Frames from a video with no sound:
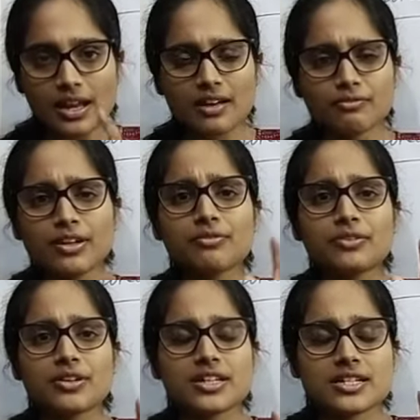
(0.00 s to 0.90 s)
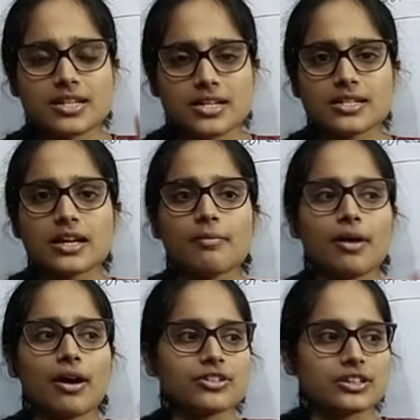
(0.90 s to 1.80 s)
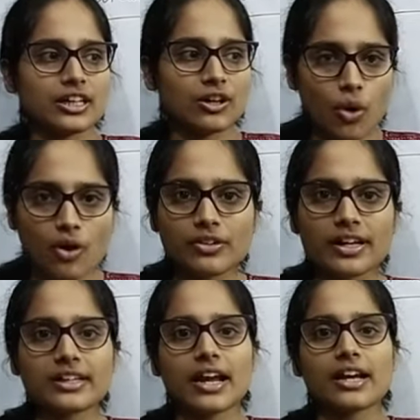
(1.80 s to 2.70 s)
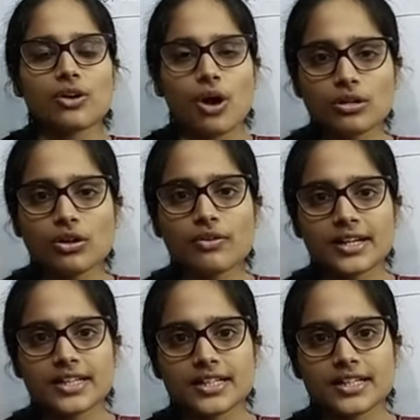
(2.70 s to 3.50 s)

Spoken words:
when we were discussing about the covalent and non-covalent